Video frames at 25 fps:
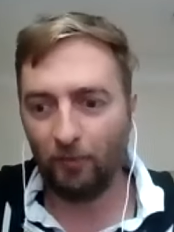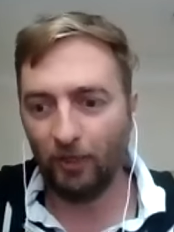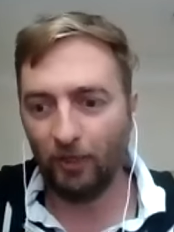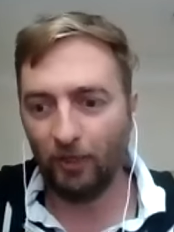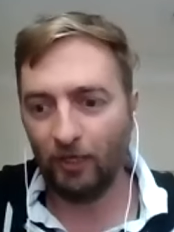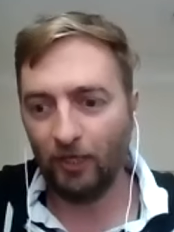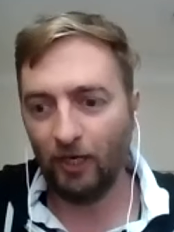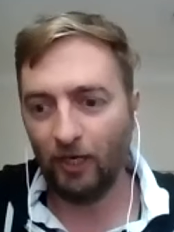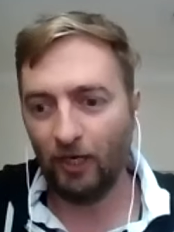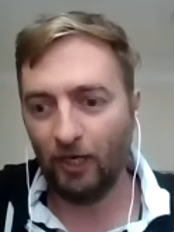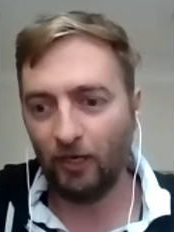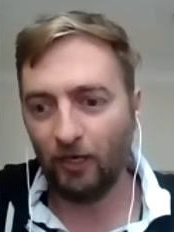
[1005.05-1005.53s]

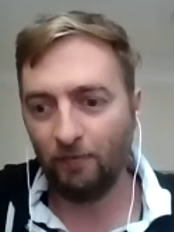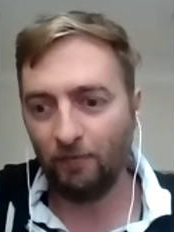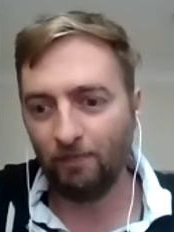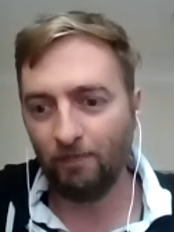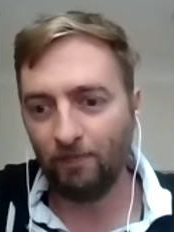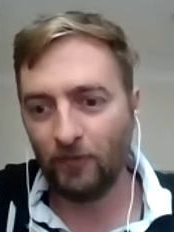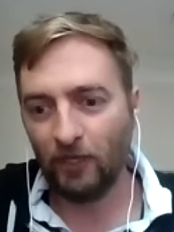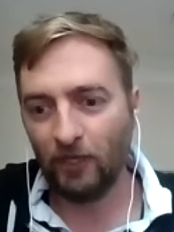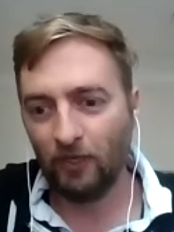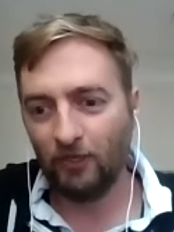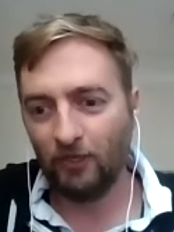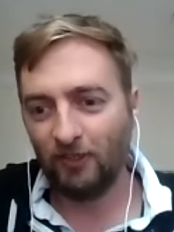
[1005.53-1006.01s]
But, um,
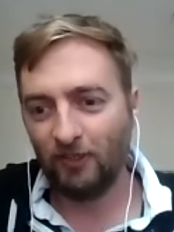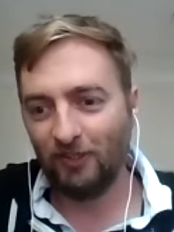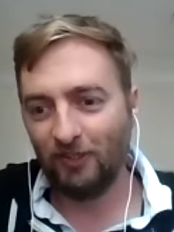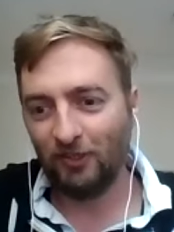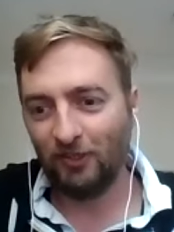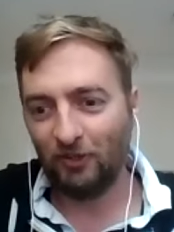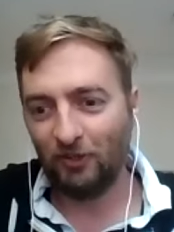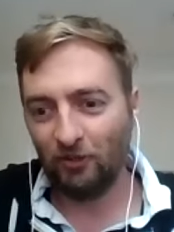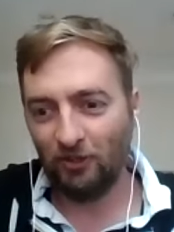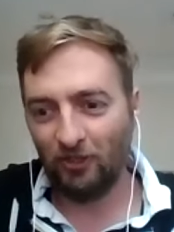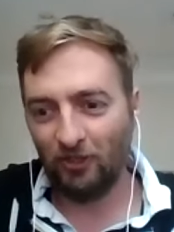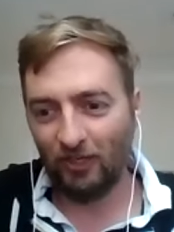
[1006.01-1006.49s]

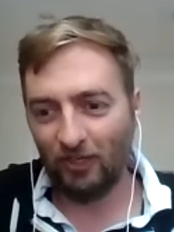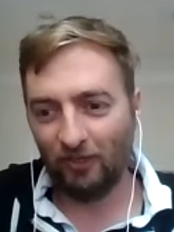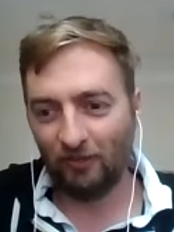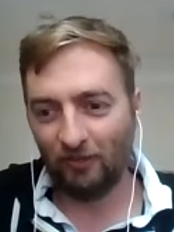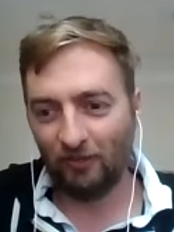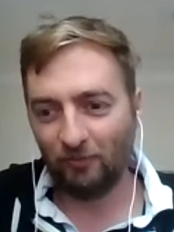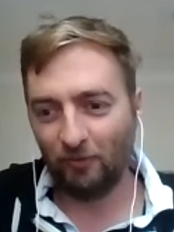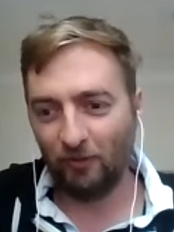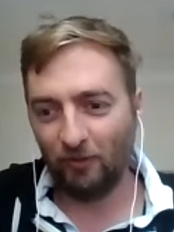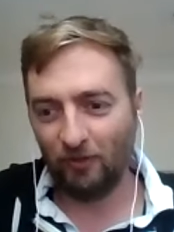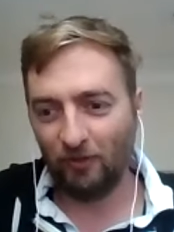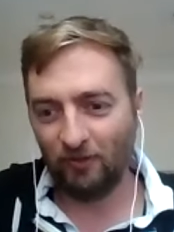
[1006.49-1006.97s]
you know,
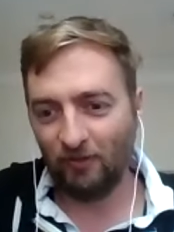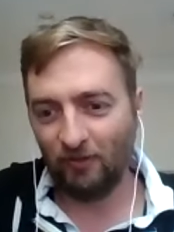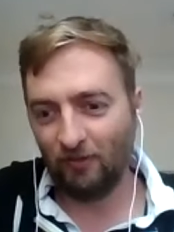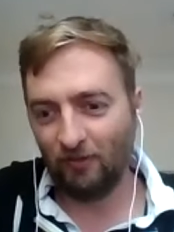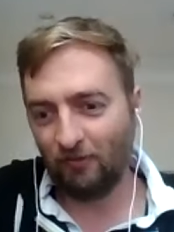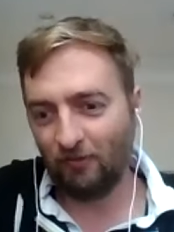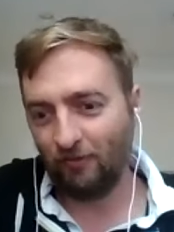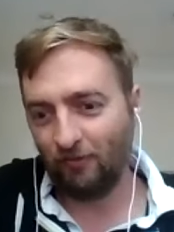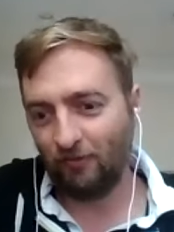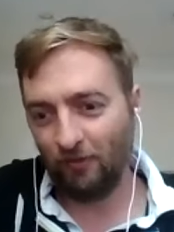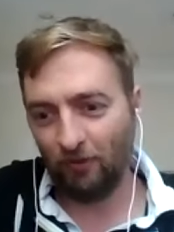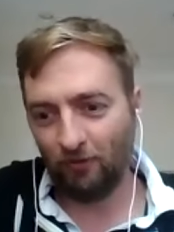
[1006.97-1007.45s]

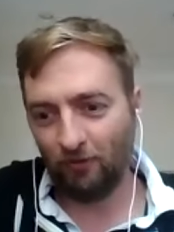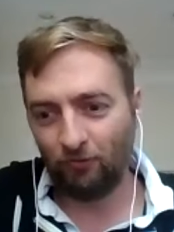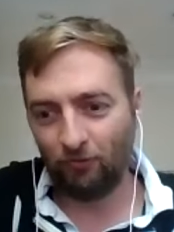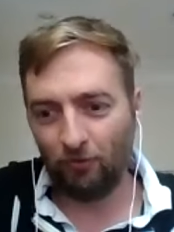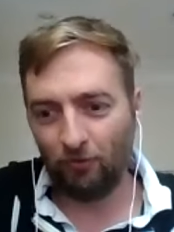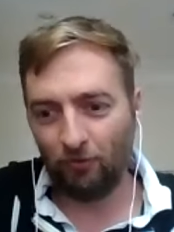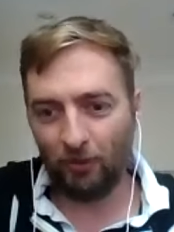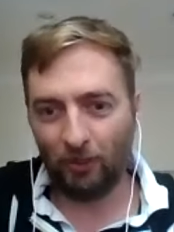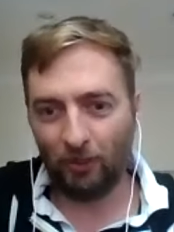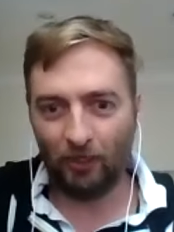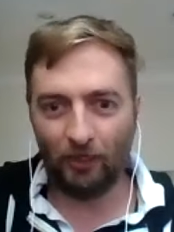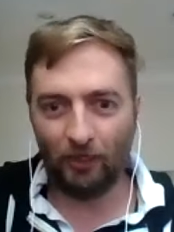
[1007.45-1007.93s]
it's still
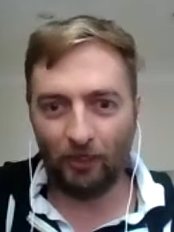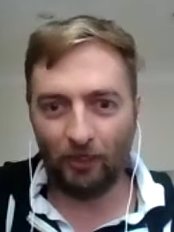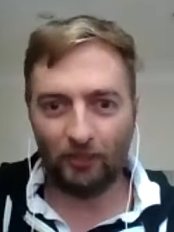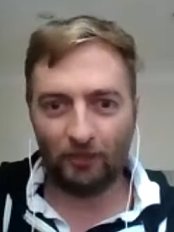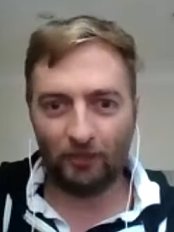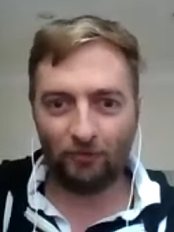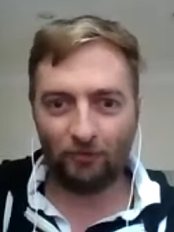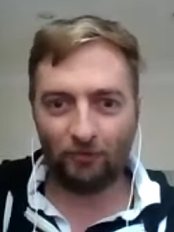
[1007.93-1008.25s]
super early,